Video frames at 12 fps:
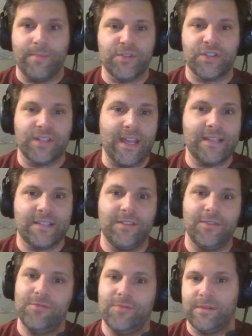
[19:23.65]
bunch of dice at
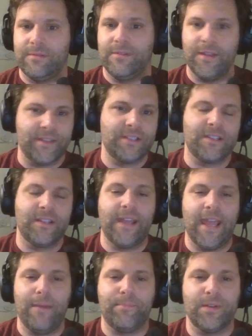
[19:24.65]
you and nothing's gonna
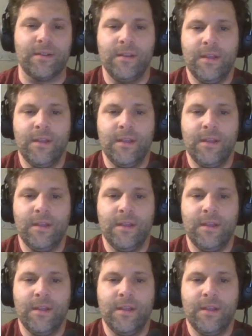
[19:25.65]
happen.